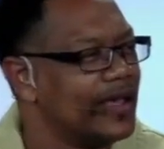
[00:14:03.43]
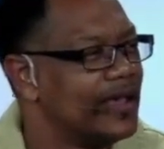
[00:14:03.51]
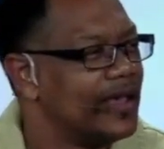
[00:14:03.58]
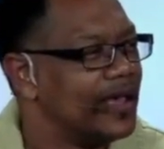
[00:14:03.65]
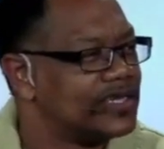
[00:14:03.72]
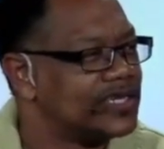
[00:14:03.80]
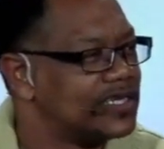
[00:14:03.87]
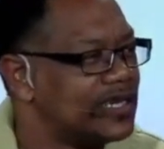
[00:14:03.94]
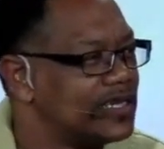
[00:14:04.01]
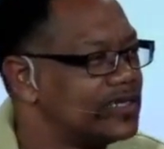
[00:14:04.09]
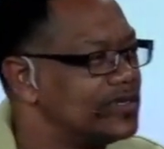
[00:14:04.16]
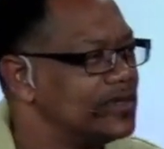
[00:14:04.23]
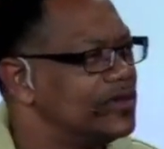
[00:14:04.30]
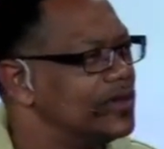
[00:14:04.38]
And she says,
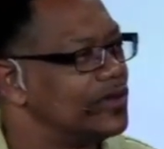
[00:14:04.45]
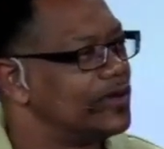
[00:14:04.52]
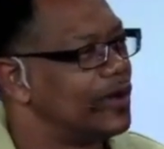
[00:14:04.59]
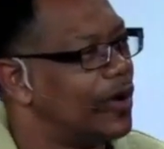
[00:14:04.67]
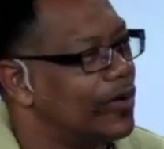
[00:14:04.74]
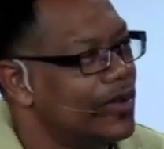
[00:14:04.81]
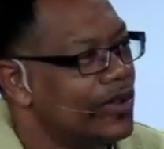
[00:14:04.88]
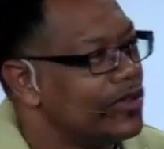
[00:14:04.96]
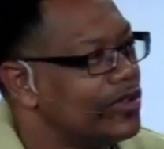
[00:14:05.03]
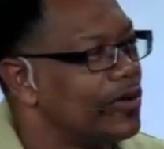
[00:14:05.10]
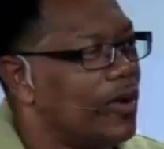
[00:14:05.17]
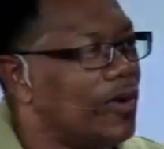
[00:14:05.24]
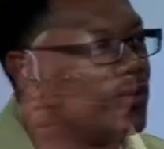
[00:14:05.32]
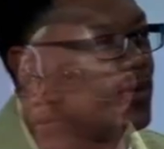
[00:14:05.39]
you don't
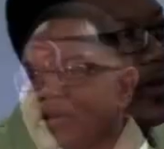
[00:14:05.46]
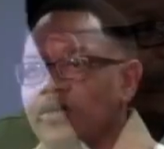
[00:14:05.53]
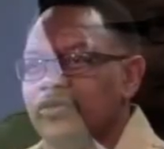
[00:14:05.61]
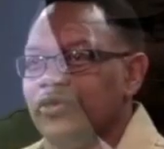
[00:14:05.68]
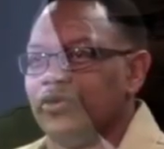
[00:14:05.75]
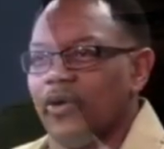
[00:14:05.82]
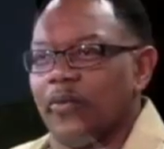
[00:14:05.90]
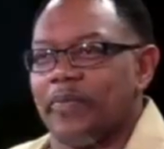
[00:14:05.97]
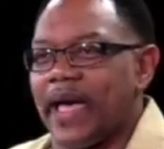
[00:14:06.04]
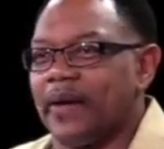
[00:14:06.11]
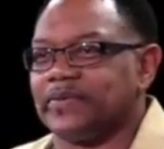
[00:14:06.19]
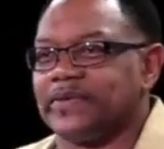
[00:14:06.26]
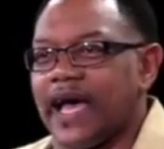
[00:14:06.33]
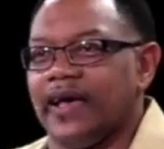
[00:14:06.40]

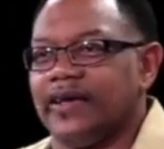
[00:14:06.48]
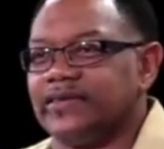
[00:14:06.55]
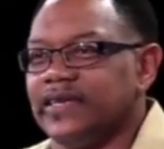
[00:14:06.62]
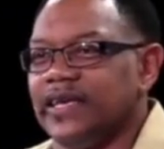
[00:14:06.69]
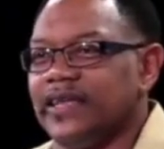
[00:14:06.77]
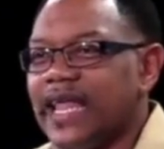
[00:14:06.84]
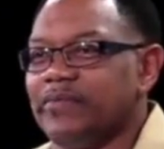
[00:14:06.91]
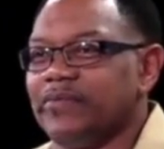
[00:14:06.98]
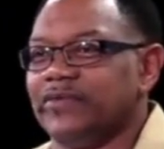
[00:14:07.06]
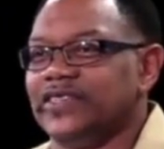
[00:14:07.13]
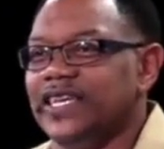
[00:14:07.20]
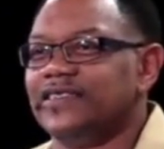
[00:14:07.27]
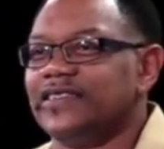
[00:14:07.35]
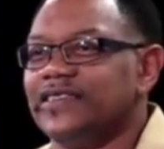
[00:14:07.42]
baptize in the name of
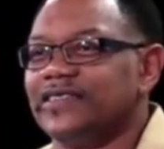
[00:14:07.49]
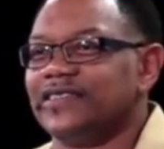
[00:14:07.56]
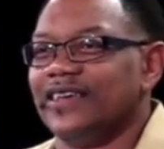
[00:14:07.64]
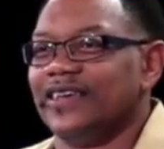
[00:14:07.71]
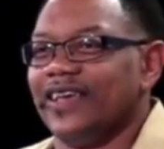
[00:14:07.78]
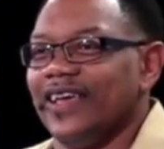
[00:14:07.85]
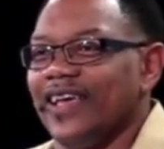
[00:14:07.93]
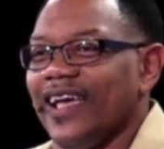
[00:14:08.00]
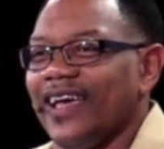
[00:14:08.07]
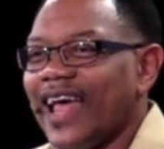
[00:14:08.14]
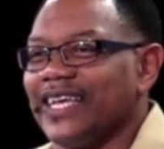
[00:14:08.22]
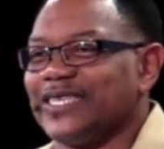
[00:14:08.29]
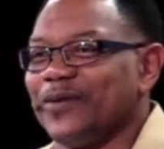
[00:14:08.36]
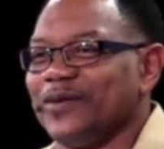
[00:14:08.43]
Jesus? And I
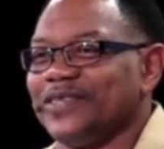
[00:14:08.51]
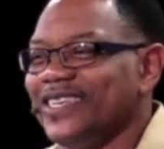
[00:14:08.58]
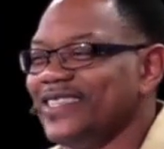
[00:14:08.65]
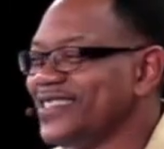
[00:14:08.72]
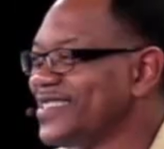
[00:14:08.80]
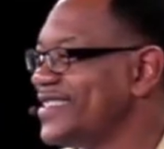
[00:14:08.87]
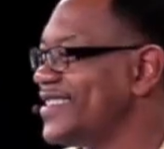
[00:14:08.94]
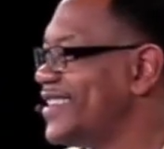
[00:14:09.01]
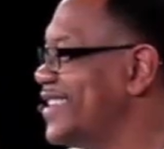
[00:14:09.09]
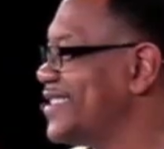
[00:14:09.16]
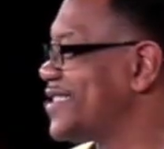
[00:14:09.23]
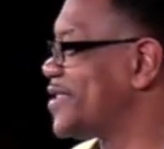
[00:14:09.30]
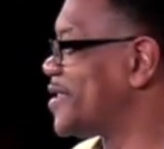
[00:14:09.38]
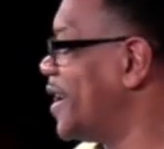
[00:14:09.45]
said, well, Jesus, he's
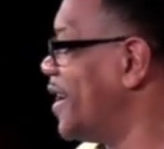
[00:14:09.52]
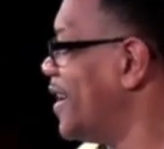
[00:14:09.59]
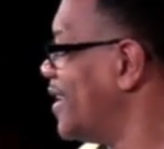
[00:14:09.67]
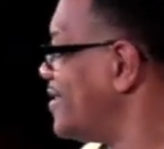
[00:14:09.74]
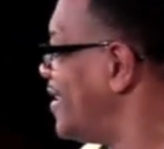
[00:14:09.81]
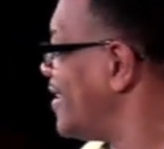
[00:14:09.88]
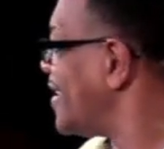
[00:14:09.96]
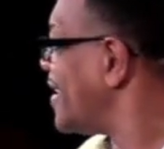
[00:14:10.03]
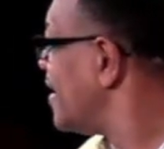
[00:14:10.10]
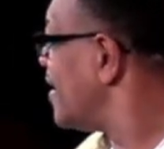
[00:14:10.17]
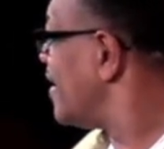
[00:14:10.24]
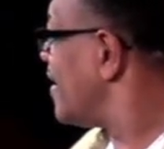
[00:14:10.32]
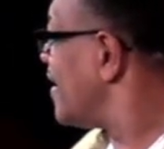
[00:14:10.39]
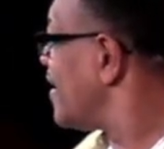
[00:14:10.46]
the Son,
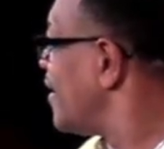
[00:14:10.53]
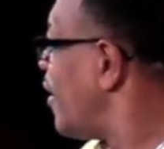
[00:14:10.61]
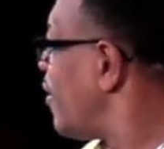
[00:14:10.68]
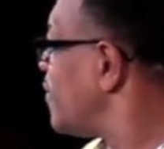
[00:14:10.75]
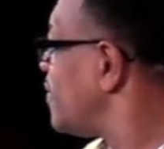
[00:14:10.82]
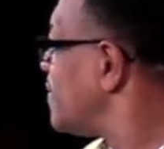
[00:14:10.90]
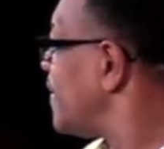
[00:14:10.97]
you know.